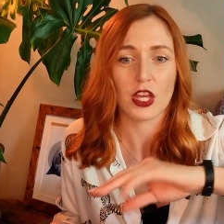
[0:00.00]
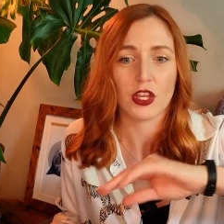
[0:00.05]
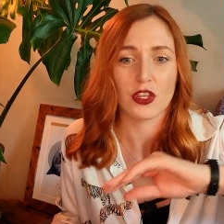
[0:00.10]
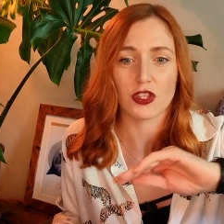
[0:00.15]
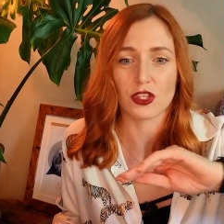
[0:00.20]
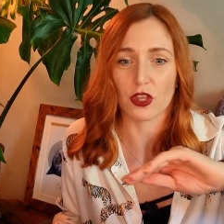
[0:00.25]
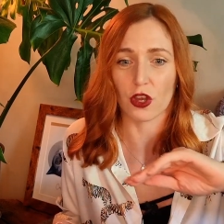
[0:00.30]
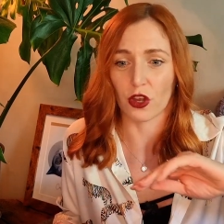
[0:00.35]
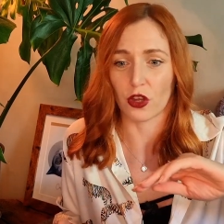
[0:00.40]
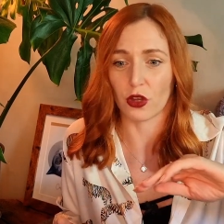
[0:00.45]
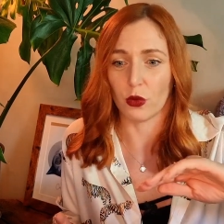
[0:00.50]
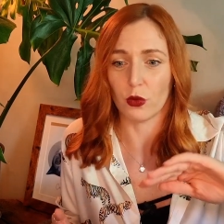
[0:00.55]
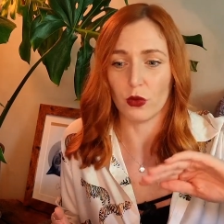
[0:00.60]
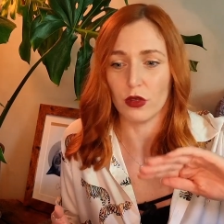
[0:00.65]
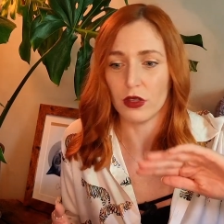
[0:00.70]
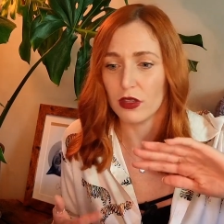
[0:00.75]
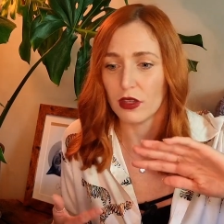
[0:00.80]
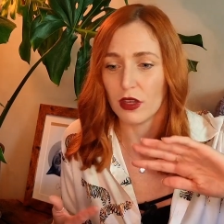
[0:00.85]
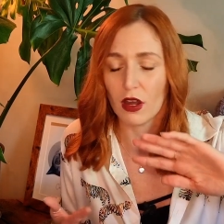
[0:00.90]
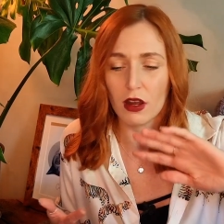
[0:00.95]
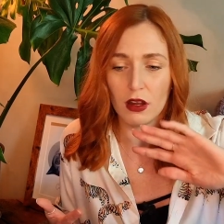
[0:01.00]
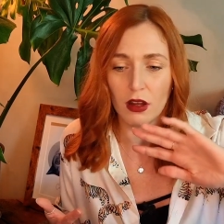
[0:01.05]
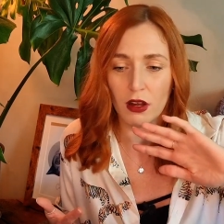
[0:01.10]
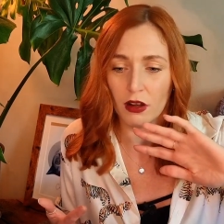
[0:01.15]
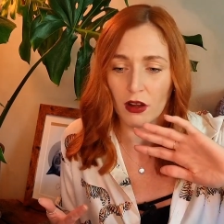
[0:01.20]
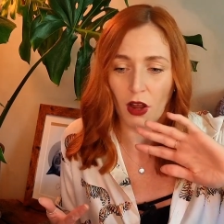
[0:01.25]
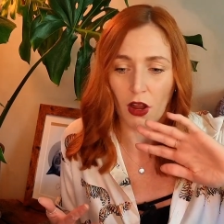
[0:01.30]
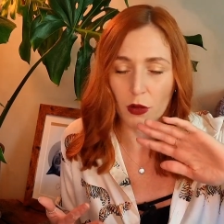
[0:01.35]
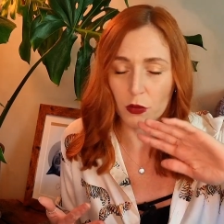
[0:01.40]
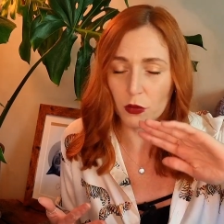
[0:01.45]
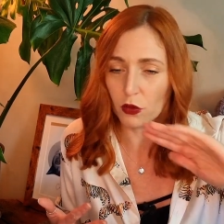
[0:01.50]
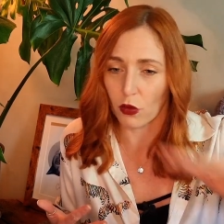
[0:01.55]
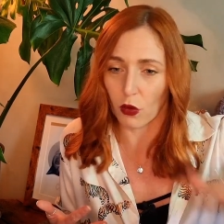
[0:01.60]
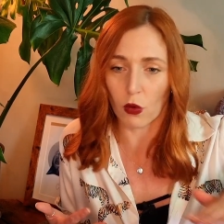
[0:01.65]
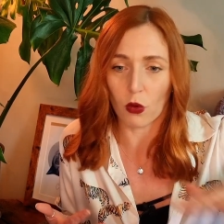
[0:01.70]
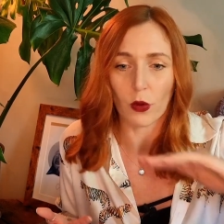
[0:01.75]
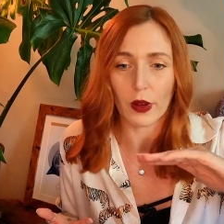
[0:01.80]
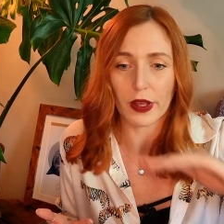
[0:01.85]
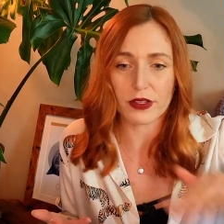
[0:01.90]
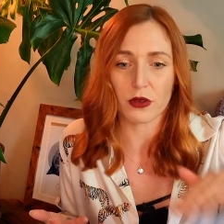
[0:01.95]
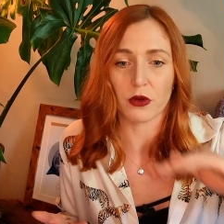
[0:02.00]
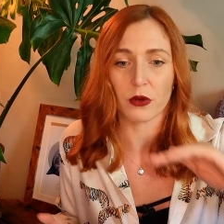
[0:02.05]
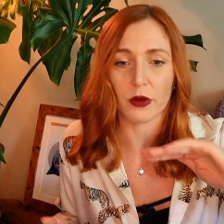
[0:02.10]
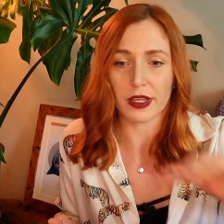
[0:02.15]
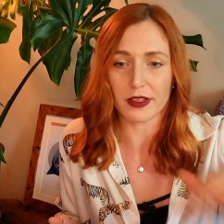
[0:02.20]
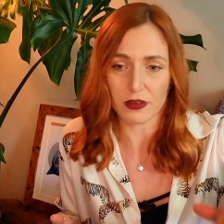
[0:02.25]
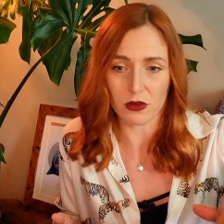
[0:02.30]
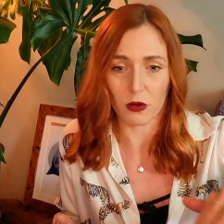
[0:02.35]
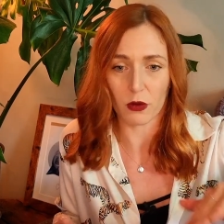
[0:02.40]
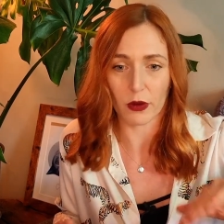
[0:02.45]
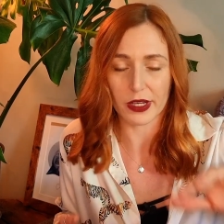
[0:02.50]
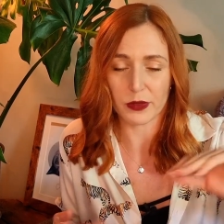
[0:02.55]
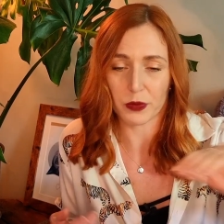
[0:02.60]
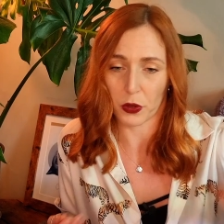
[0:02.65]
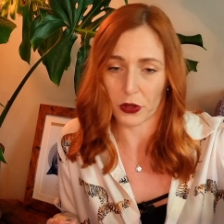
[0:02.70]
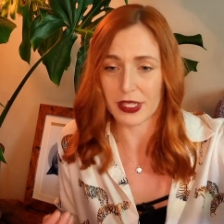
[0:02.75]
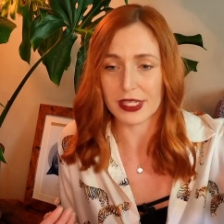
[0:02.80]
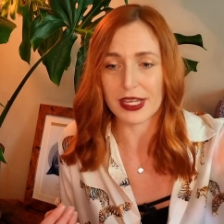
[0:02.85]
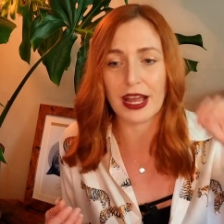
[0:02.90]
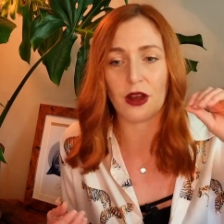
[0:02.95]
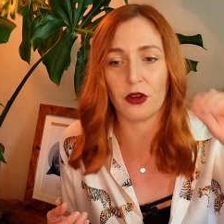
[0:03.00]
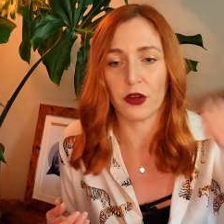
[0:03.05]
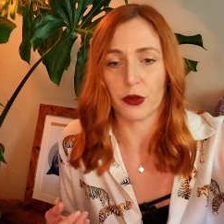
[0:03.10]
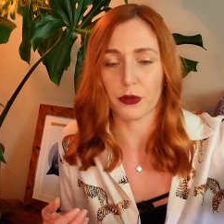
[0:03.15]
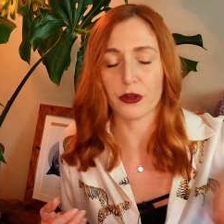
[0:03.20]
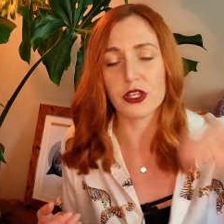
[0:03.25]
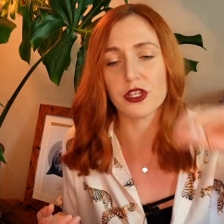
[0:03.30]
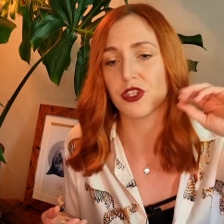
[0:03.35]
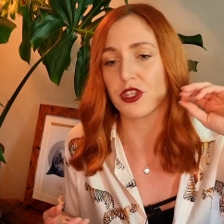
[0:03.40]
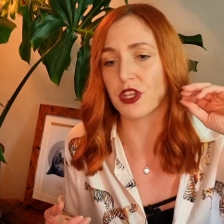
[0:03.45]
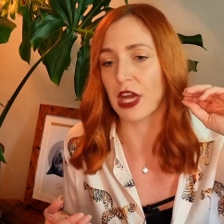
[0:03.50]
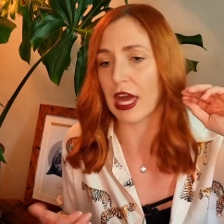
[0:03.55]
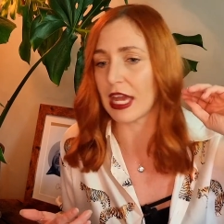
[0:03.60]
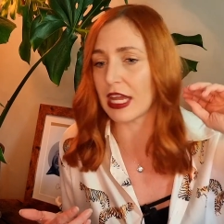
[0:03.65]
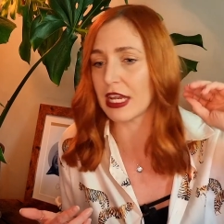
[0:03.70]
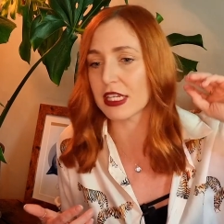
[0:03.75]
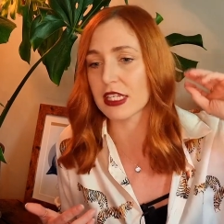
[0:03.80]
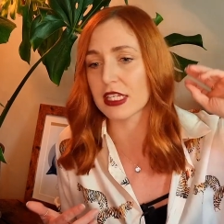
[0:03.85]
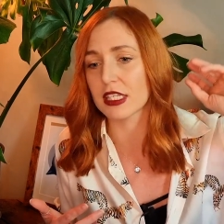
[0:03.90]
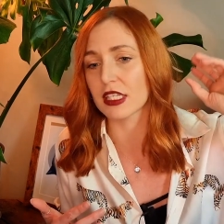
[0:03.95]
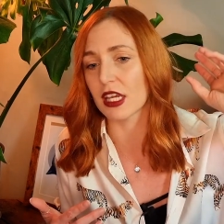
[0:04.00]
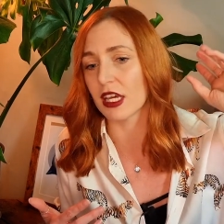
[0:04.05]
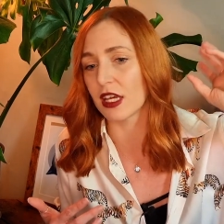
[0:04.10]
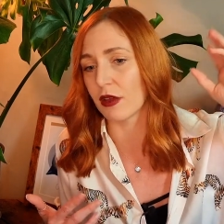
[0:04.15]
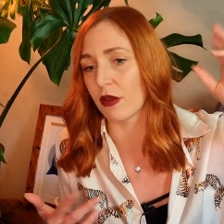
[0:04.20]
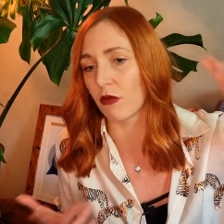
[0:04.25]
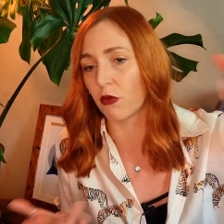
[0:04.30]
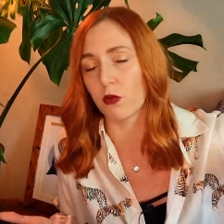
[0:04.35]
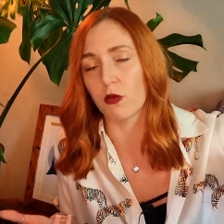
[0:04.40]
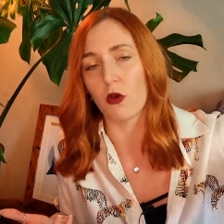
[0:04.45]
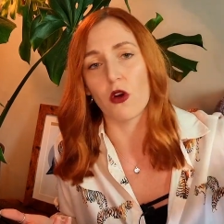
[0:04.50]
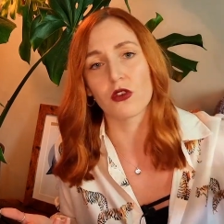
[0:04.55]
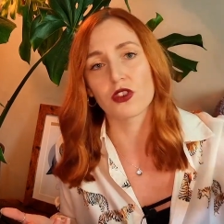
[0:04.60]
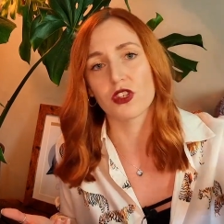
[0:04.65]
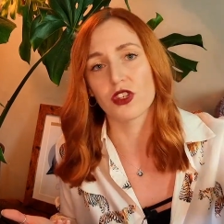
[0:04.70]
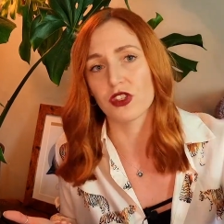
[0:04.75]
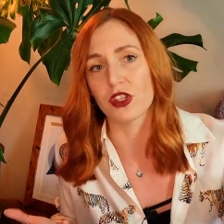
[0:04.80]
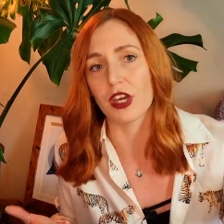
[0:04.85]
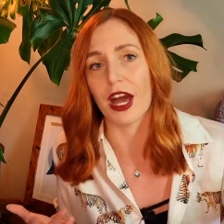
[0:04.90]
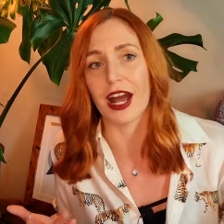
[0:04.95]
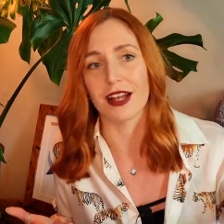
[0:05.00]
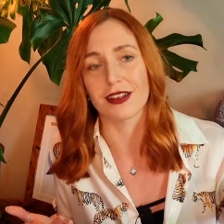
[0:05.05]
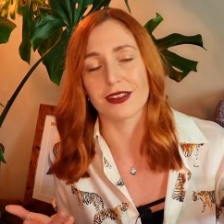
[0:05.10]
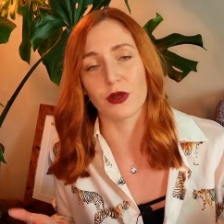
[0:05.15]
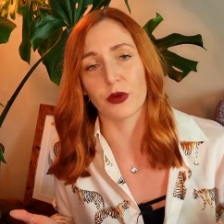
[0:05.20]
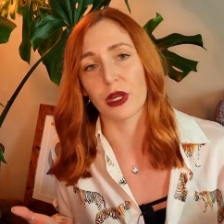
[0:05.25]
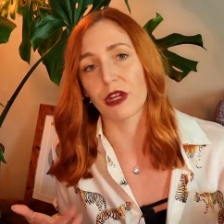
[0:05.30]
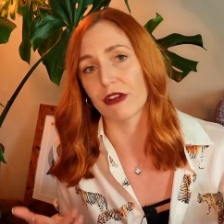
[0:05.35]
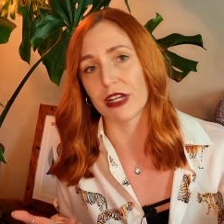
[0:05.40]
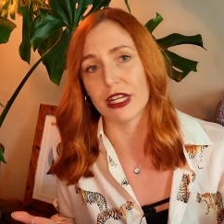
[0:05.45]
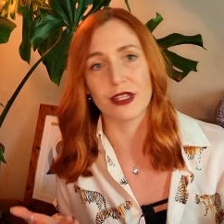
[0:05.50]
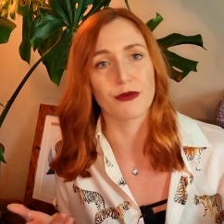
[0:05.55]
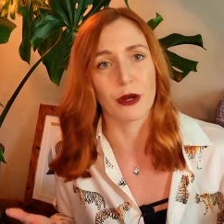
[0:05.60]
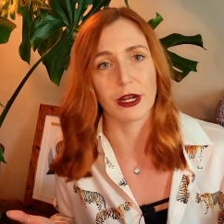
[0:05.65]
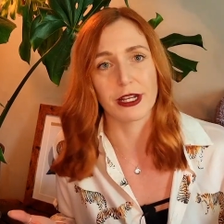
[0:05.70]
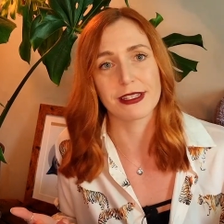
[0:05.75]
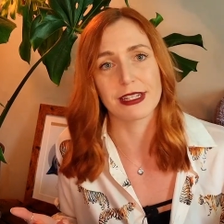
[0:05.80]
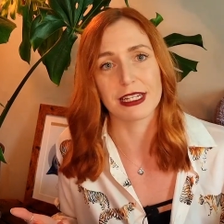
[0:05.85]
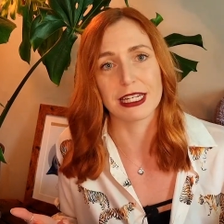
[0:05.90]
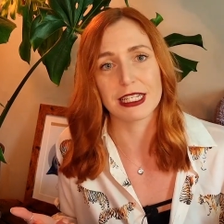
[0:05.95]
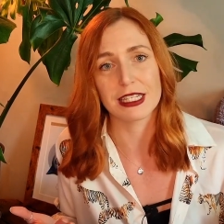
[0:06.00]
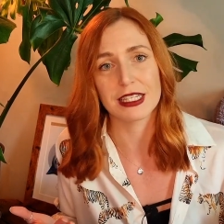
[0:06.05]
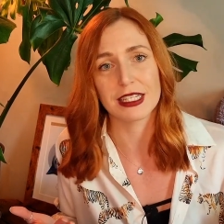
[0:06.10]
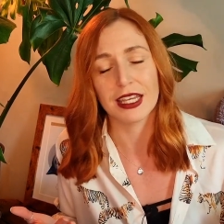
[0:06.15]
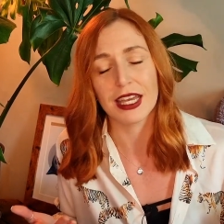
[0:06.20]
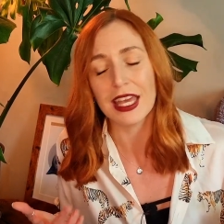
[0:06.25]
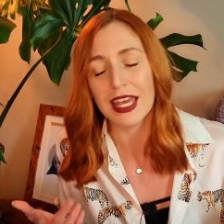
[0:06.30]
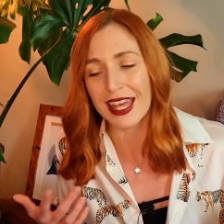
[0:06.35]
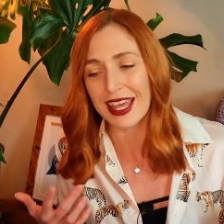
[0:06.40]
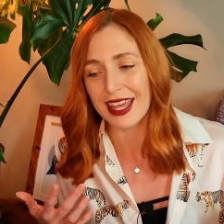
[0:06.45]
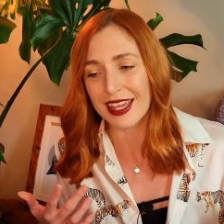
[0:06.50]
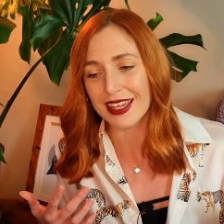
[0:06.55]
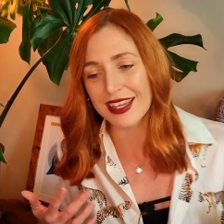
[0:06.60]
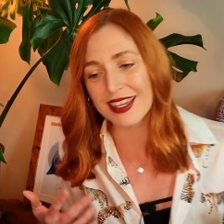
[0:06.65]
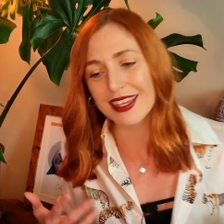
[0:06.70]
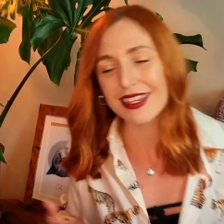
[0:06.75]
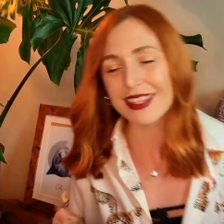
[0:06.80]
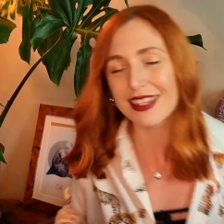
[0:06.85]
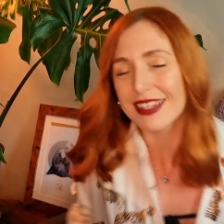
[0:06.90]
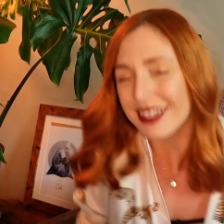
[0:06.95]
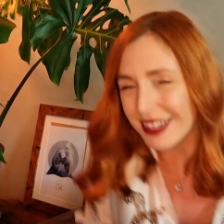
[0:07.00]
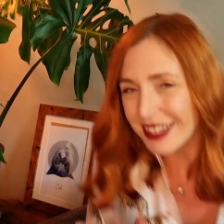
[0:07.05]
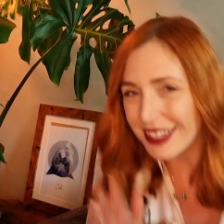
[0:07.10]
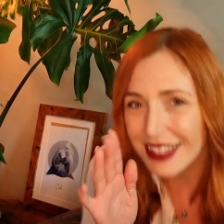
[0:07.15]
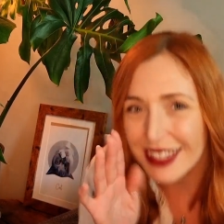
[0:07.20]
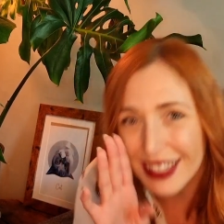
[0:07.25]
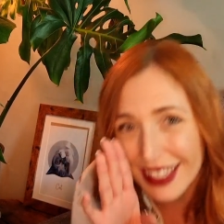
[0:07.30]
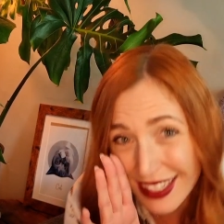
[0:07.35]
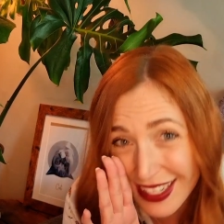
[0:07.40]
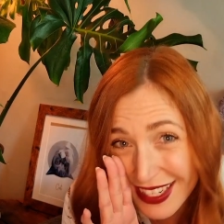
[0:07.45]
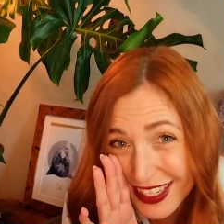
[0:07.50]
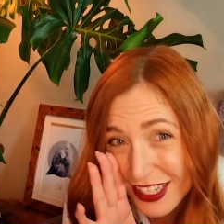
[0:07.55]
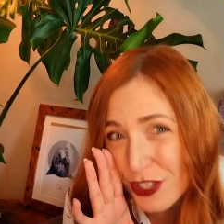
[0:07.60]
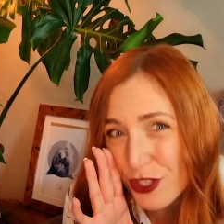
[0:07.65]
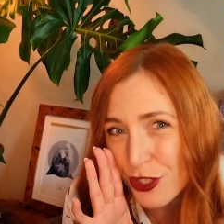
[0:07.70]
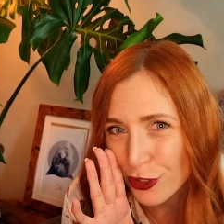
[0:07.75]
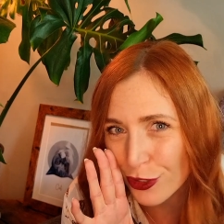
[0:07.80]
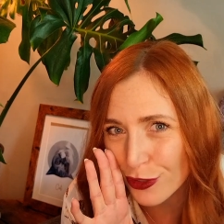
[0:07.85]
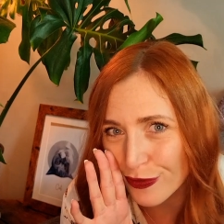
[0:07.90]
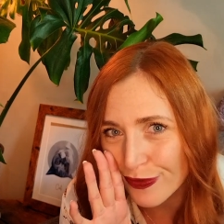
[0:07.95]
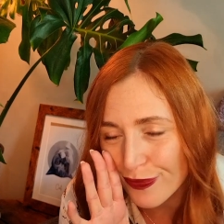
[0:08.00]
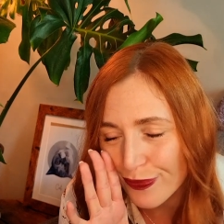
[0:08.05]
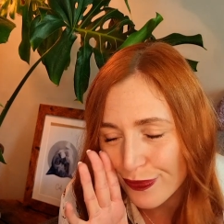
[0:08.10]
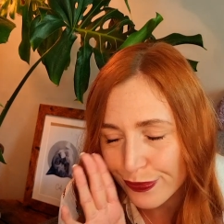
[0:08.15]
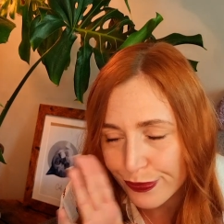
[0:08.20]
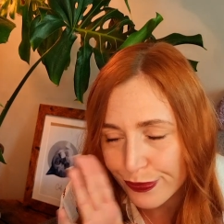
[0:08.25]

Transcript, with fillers: So uh, I will always, always, always point out and appreciate a watch that has a quick release bracelet. In addition,